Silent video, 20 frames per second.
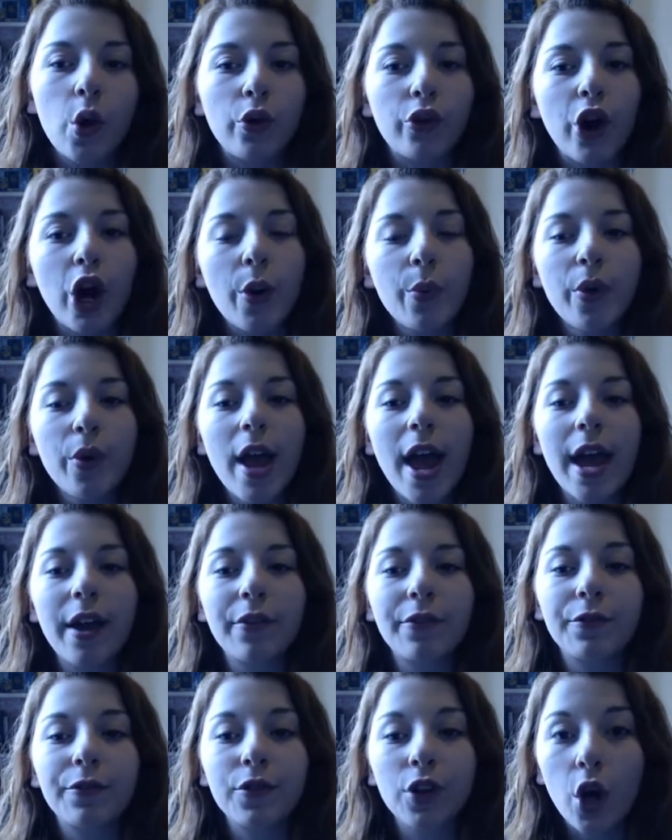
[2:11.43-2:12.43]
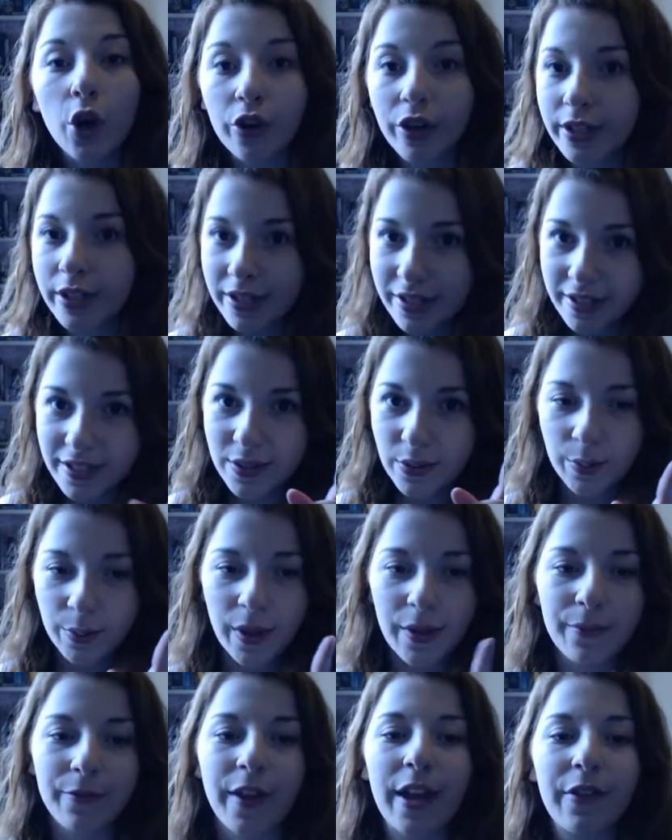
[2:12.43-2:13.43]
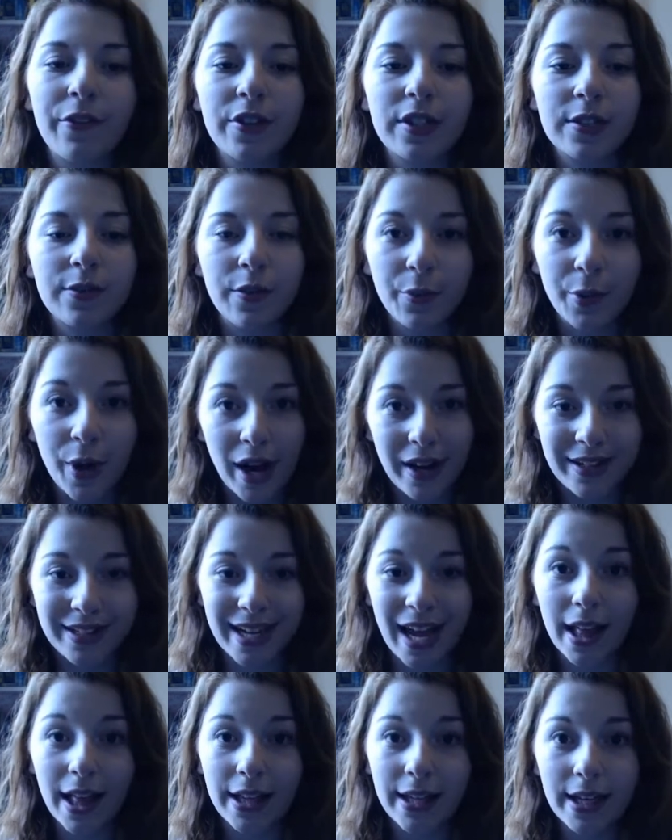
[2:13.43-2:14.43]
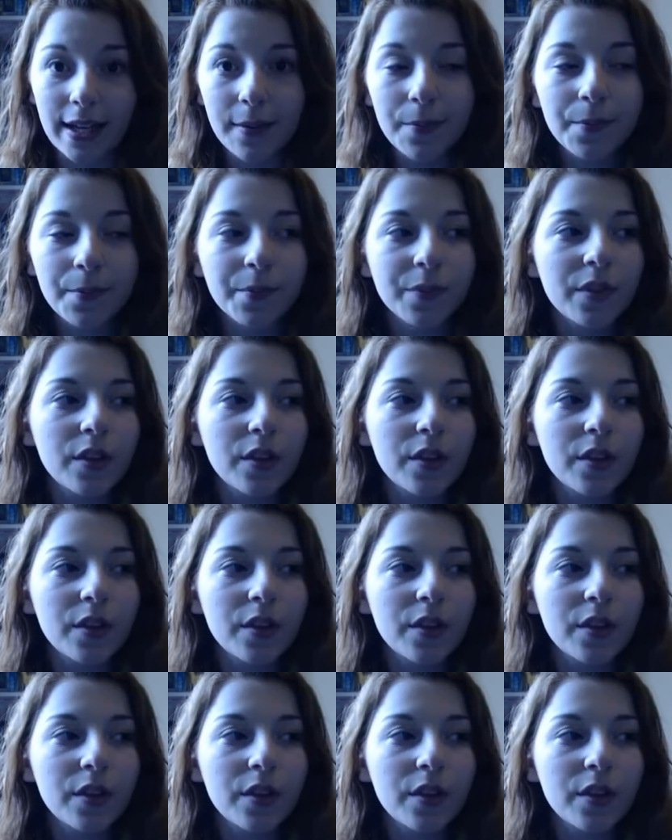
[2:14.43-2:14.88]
Rome and Florence were my favourites for practicality.